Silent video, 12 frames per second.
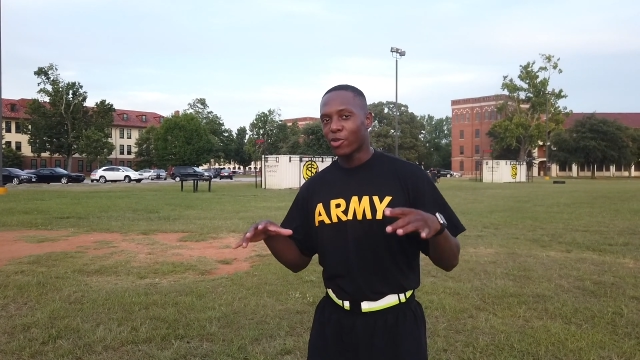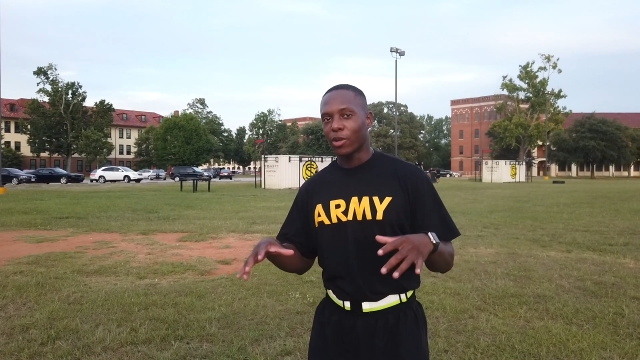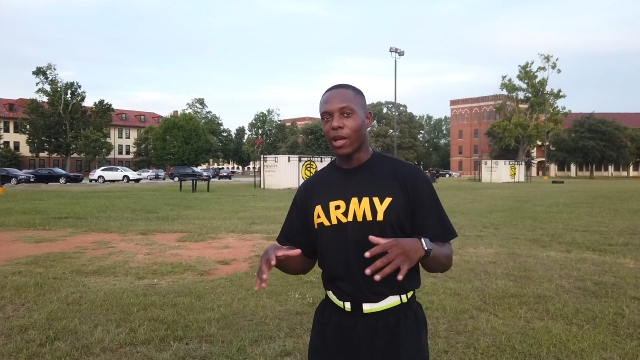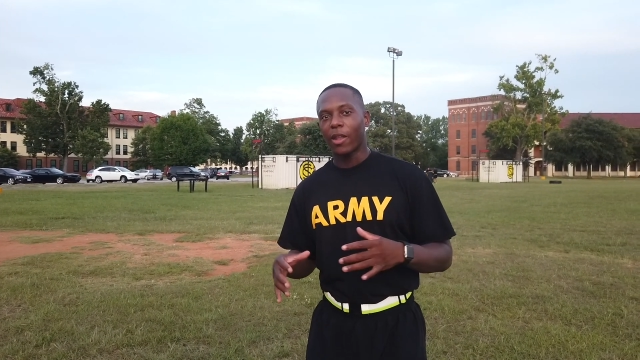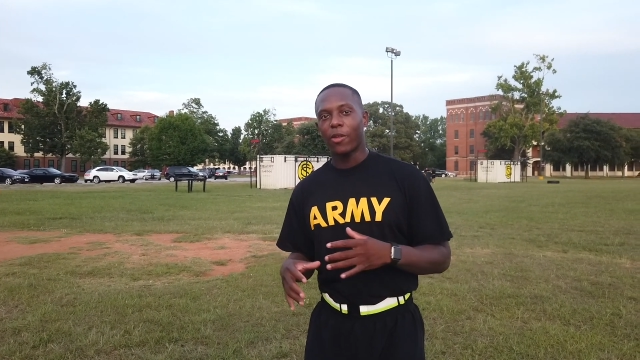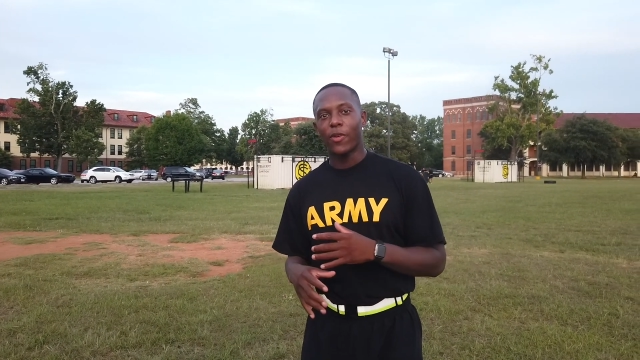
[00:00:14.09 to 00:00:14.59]

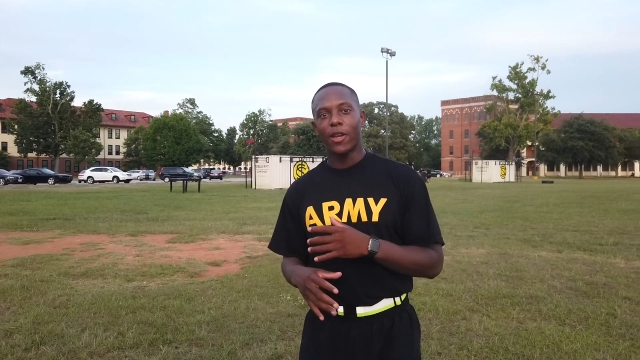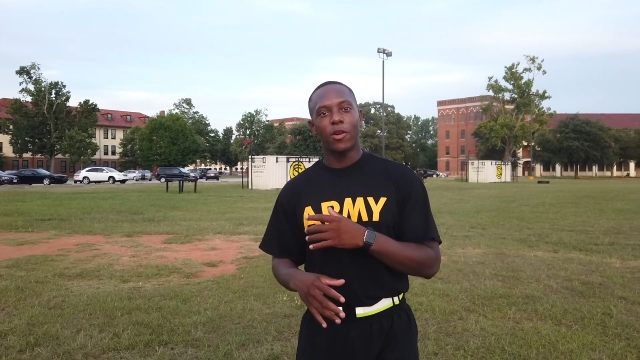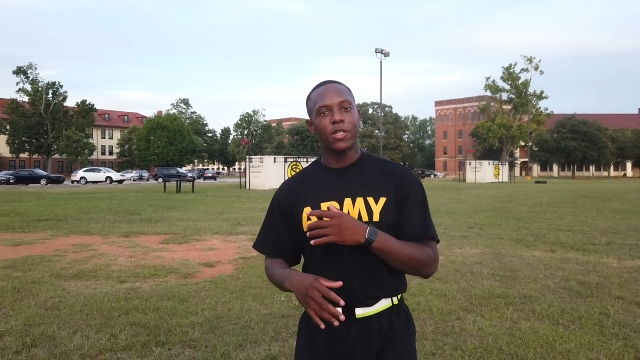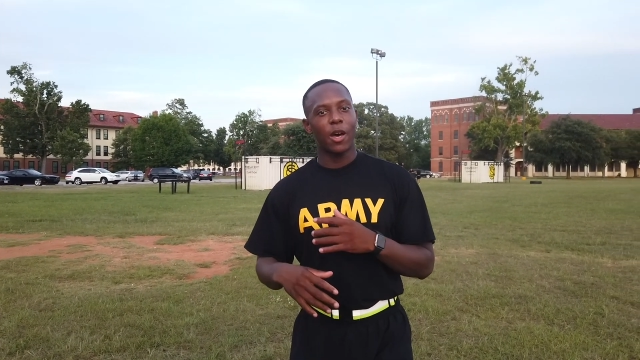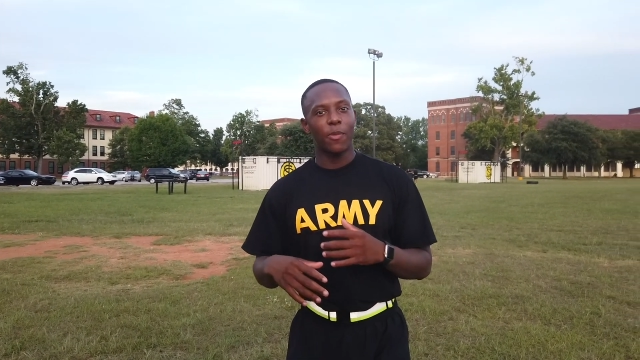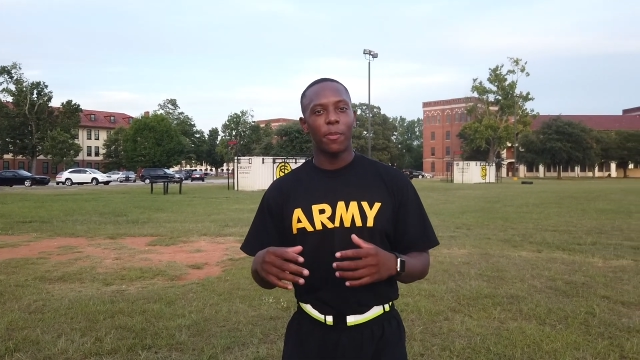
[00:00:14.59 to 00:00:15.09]
So a lot of the
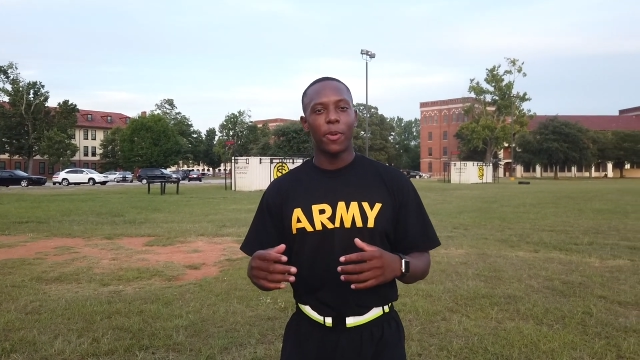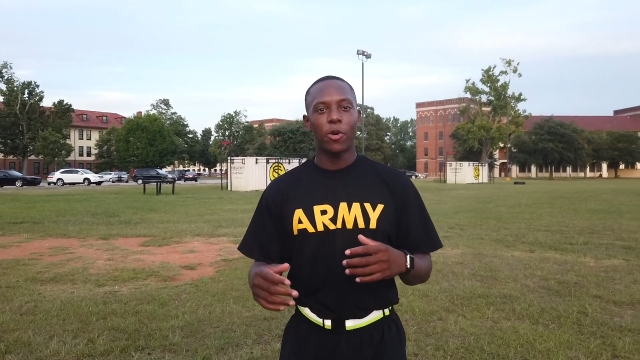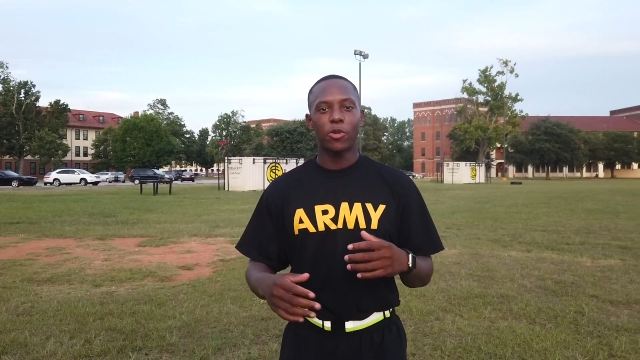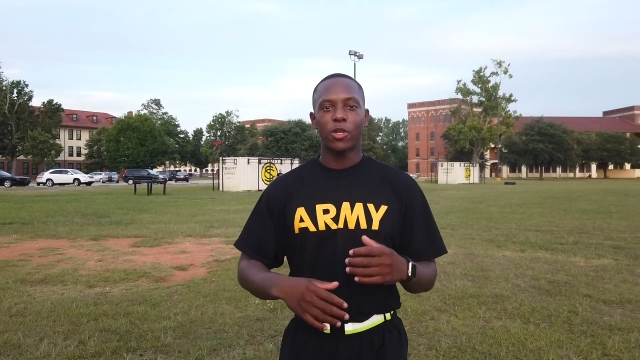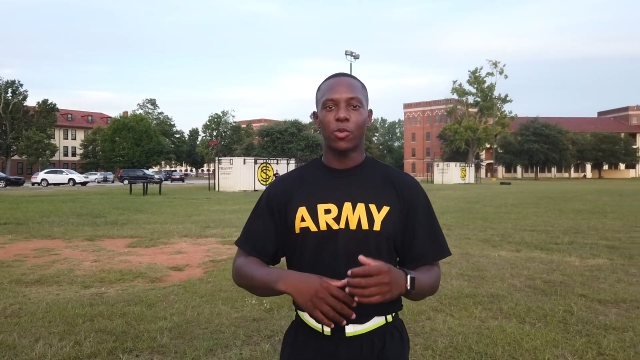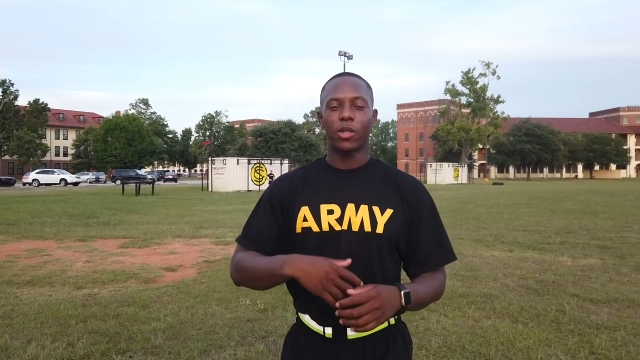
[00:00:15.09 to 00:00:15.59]
videos I've been
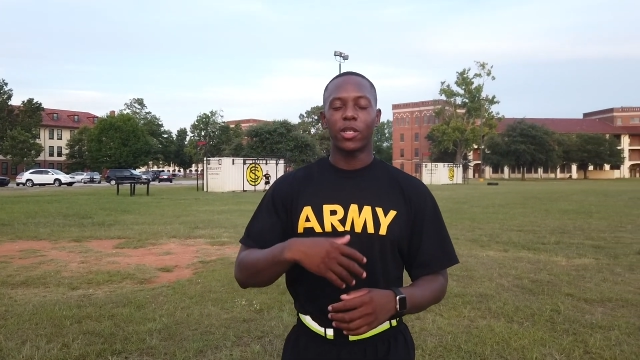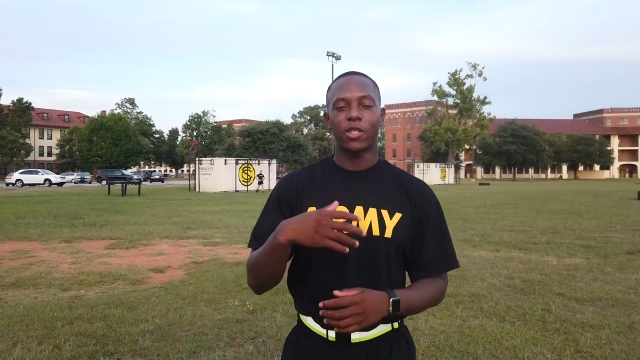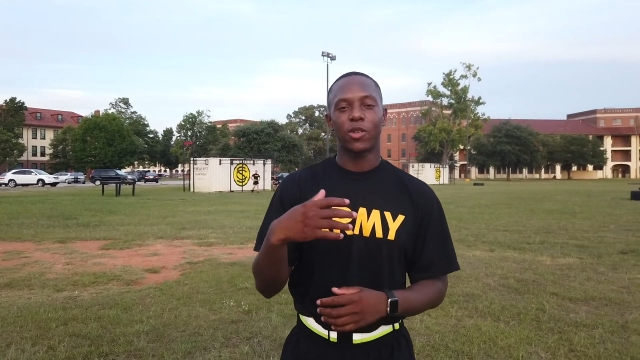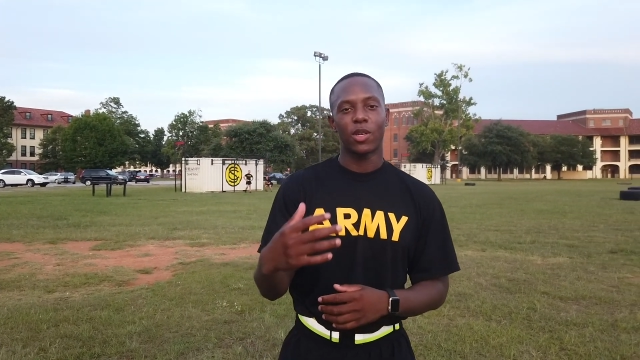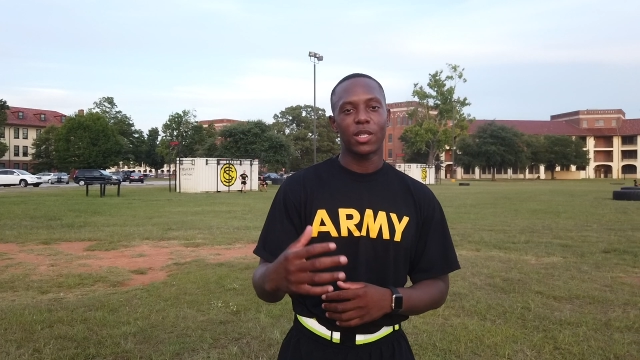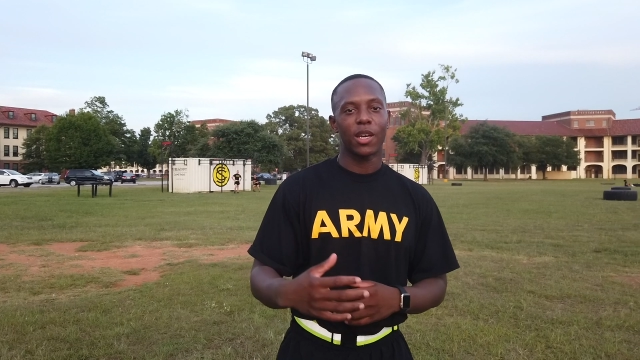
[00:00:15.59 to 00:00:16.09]
posting were
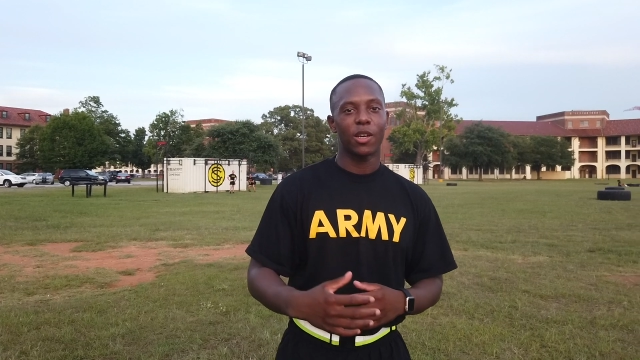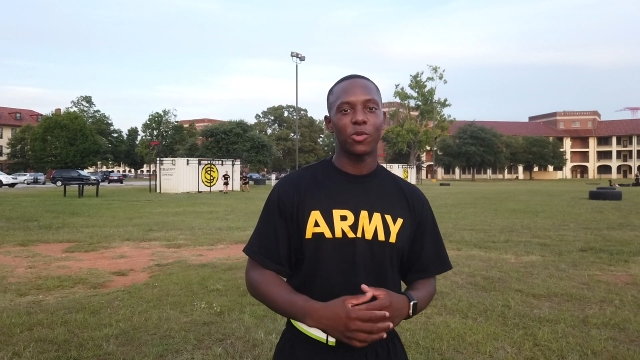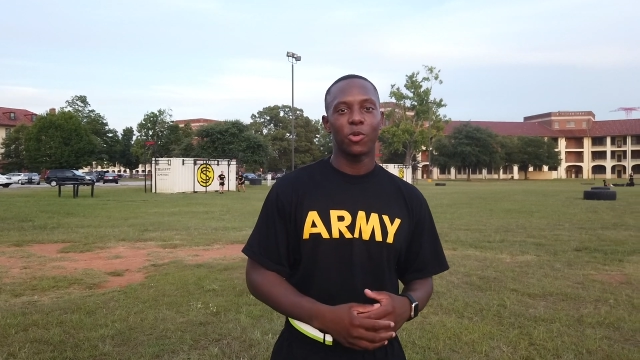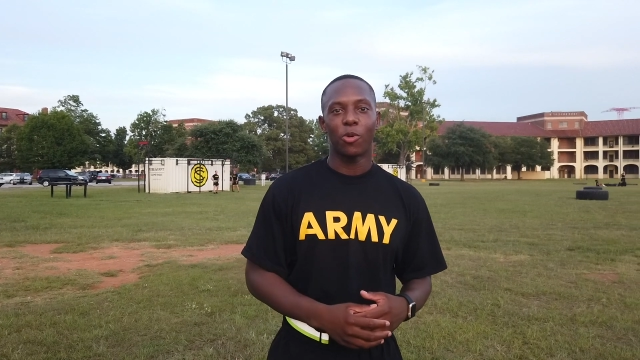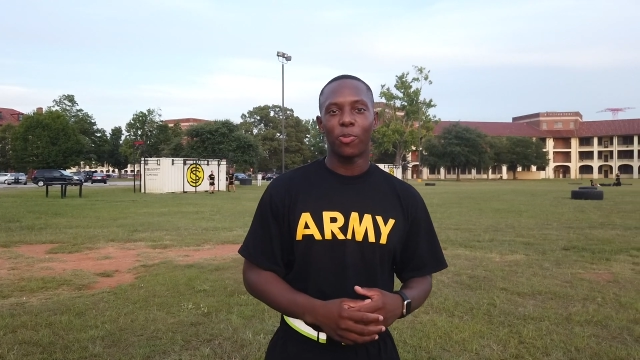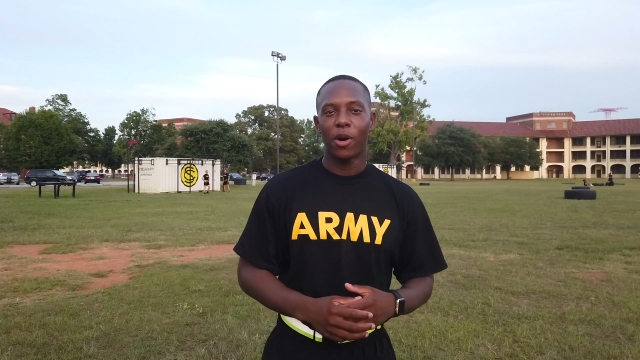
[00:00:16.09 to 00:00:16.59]
just on
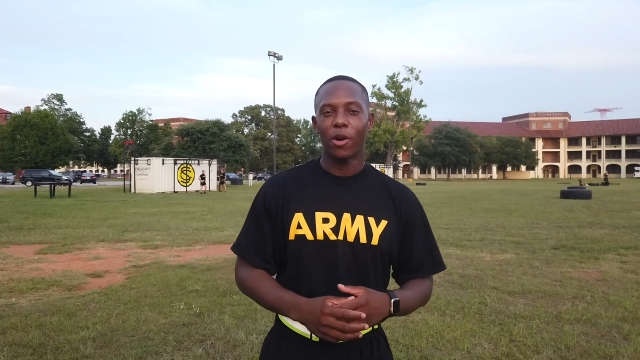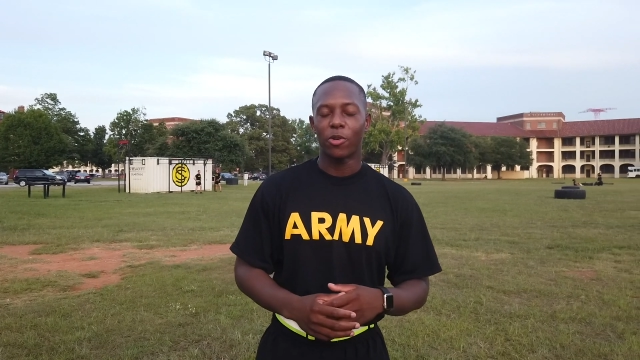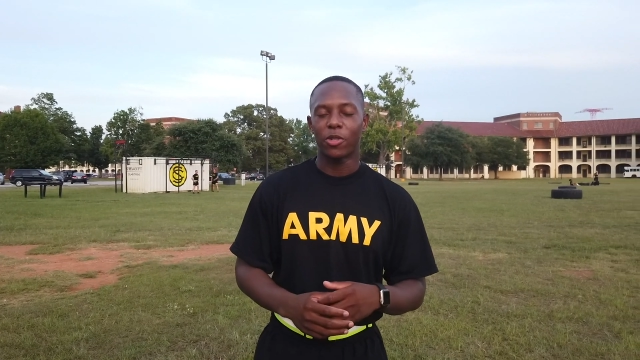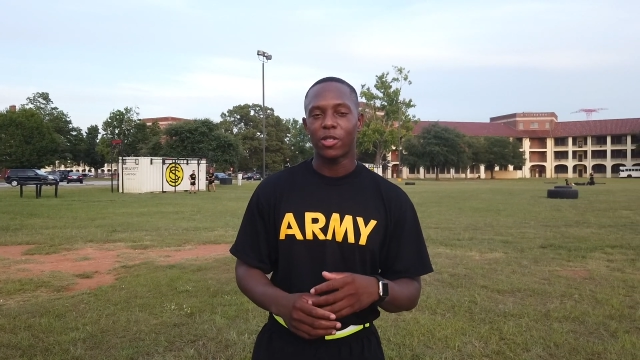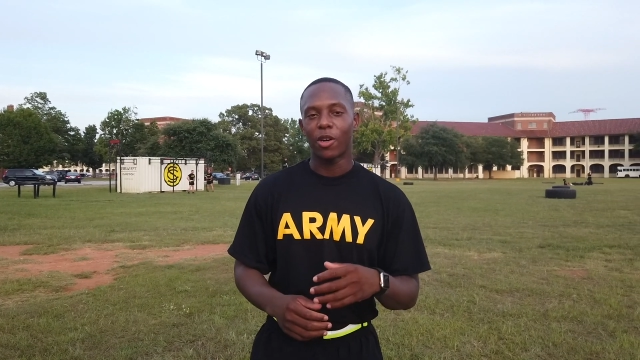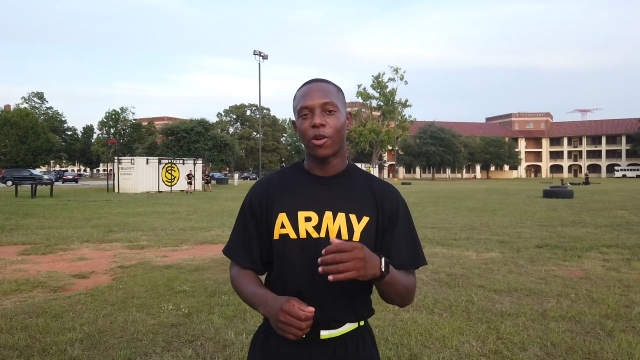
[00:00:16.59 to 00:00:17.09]
scheduled posts.